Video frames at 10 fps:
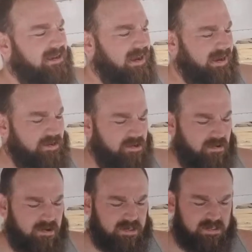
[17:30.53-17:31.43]
I know
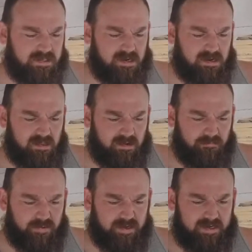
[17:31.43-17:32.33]
ours is going to look
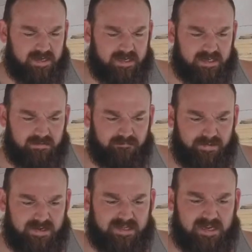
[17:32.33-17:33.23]
pretty decent,
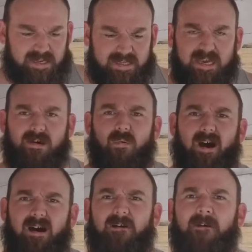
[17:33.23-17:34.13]
but it's going to take a
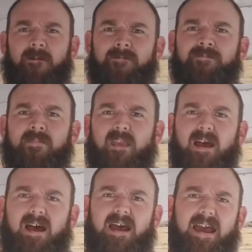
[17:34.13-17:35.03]
while.
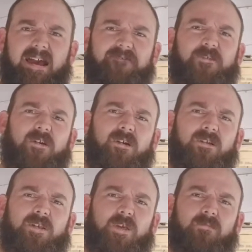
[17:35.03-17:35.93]
After
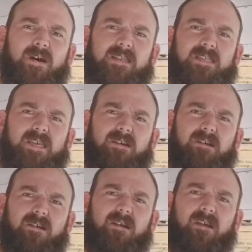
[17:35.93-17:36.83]
2 months
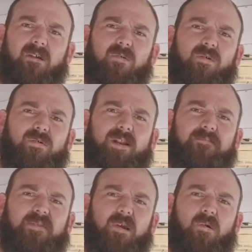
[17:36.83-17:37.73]
here, we're going
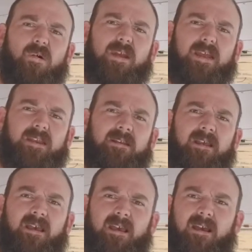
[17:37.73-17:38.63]
up to Oregon. I'm
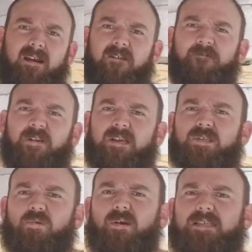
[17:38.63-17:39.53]
going to finish
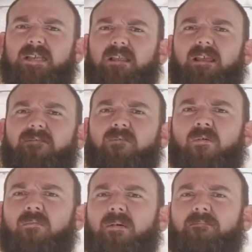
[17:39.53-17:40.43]
the rest of the living
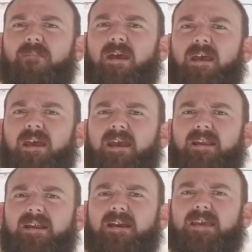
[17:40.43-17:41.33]
room
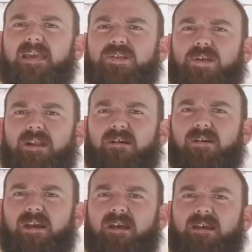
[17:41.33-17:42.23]
and kitchen
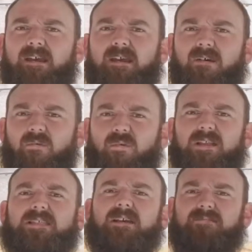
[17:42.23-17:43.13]
area.
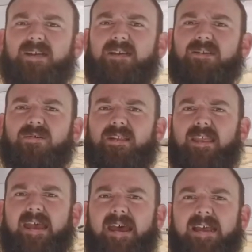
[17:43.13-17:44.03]
Once I'm done doing
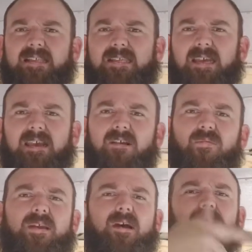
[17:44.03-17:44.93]
that,
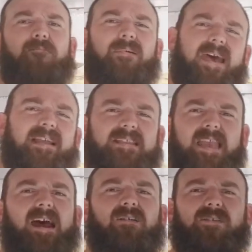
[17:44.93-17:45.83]
we come back
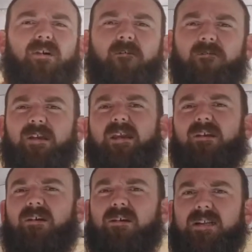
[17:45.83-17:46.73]
down over
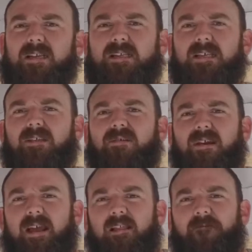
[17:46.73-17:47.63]
here to Southern
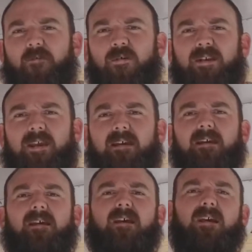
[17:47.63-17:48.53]
California.
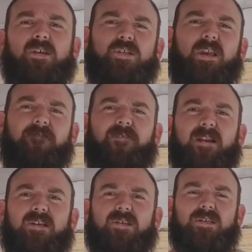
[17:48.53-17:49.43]
She
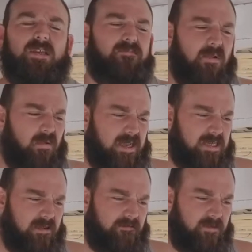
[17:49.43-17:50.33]
finishes up the rest
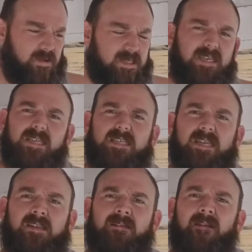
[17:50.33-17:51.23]
of her
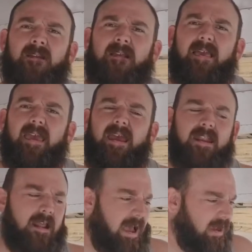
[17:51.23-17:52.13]
season,
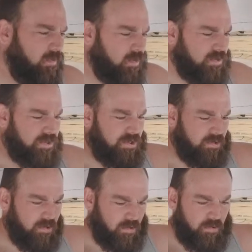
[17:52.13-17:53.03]
and I will
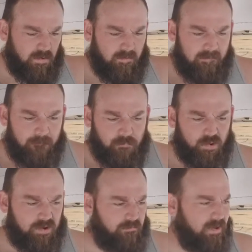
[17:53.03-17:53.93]
do
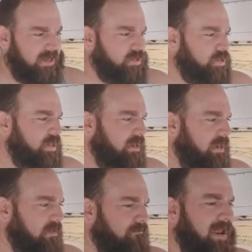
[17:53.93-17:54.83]
pretty much
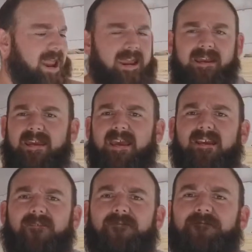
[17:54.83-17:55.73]
the man
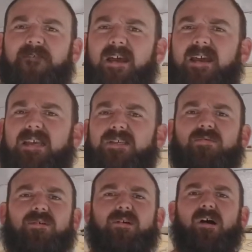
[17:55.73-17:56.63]
cave, I guess you
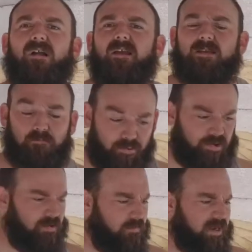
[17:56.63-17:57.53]
would call it.
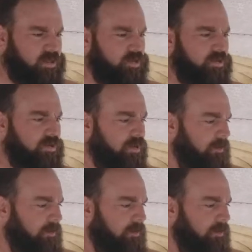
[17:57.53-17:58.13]
Pretty much your